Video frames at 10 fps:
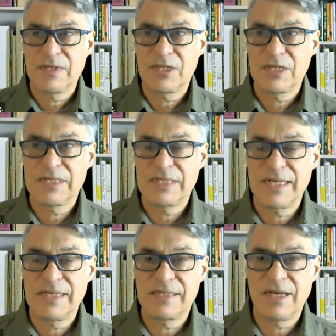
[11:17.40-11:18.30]
just
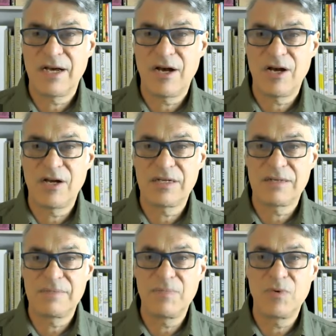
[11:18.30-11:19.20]
sense the
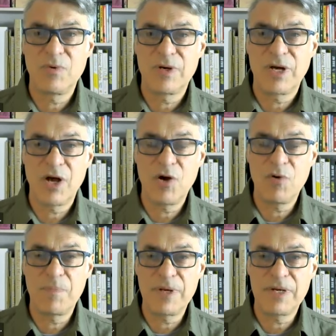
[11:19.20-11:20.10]
heart more
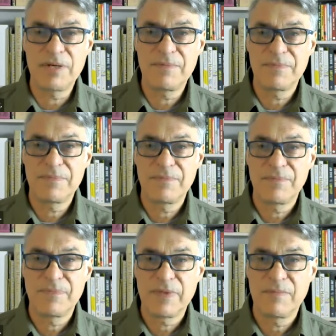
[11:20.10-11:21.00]
open,
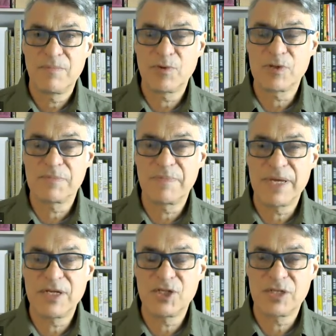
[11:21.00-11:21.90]
more
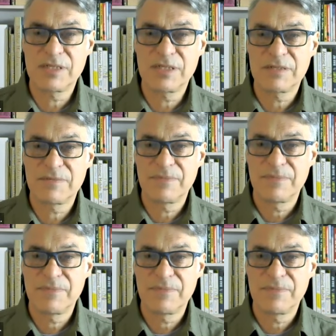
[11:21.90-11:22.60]
spacious.